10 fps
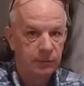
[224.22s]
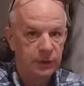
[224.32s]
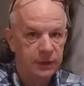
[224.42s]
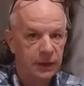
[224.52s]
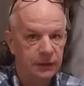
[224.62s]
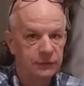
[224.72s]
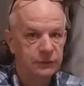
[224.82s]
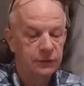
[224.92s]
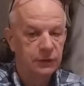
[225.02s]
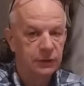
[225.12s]
Because
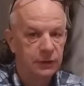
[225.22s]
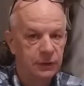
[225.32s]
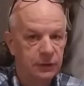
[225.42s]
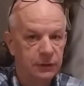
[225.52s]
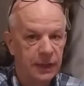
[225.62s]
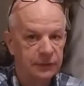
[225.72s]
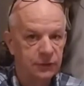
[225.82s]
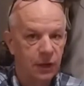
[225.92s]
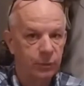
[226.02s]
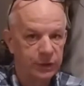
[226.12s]
that's
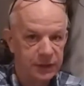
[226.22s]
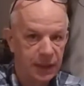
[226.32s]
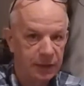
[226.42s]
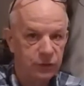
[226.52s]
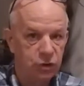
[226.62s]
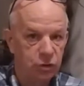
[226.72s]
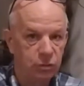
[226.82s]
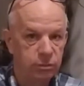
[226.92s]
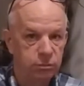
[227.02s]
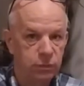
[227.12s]
all we can do
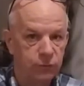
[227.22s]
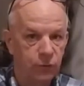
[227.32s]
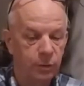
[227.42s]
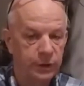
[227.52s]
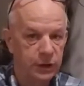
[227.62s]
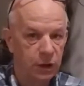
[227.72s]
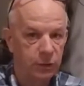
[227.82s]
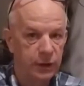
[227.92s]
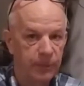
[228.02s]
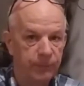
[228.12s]
before we know
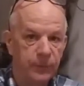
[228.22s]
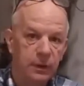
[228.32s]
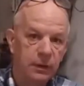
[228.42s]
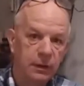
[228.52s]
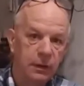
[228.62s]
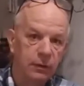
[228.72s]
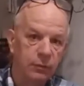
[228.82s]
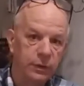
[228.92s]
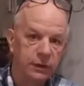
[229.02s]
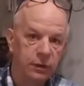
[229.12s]
him
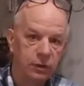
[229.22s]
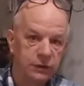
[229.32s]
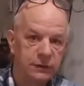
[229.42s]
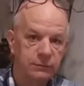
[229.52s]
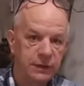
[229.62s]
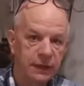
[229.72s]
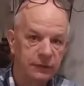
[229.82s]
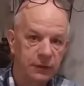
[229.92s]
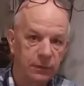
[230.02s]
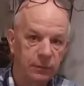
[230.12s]
we can only subject
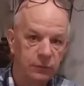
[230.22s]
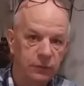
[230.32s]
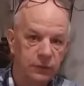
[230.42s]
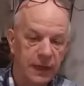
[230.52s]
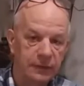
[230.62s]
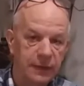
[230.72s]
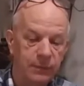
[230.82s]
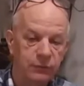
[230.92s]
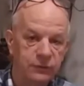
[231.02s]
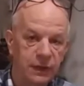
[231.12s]
him to that
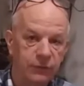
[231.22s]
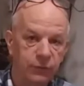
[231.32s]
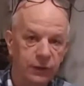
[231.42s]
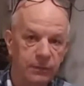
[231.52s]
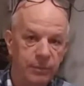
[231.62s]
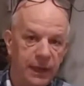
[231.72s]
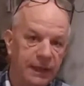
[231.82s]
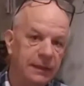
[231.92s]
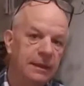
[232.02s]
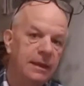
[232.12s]
type of suffering and
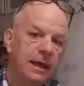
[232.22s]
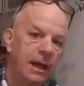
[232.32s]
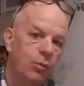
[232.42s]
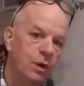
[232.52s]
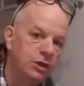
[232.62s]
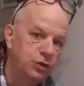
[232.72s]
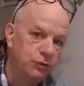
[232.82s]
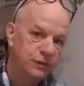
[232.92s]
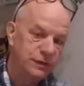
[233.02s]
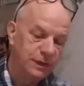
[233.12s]
pain. And once you
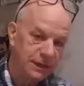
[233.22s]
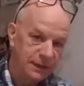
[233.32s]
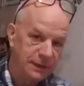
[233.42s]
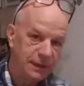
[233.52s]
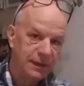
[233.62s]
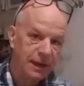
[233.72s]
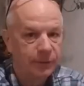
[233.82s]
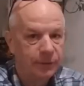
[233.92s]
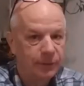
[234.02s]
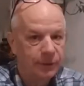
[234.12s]
see
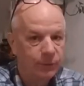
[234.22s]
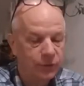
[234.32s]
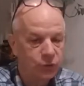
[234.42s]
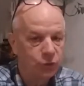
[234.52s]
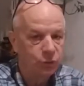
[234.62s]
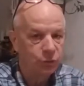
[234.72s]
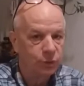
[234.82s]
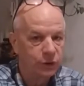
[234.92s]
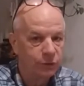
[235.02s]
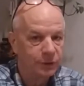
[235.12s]
he went through
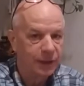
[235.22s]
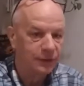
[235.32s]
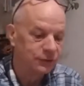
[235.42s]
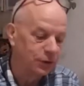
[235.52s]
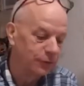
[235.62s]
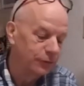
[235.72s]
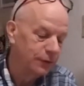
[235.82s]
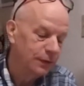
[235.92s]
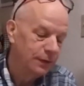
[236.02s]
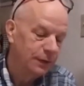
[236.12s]
what you and I deserve,
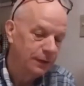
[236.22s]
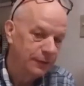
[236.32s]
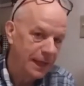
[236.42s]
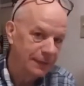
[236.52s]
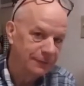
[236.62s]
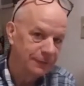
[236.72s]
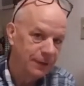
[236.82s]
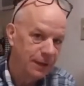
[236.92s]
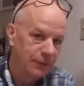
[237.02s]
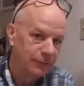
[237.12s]
that's
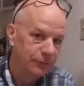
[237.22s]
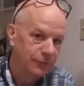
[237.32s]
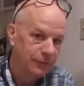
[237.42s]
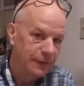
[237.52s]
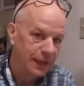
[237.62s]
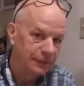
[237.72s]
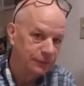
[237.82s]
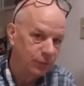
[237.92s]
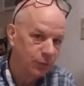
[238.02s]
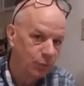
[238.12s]
love. That's
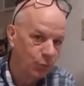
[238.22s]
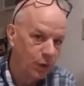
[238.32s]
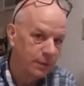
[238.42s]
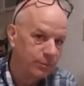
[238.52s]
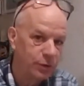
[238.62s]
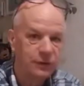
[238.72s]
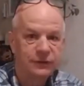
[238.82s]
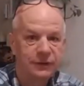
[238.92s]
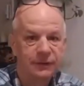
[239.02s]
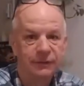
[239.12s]
one
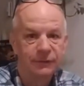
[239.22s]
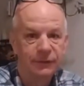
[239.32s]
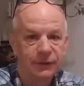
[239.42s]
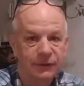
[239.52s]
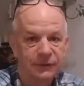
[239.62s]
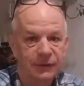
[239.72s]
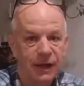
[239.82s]
person. It's an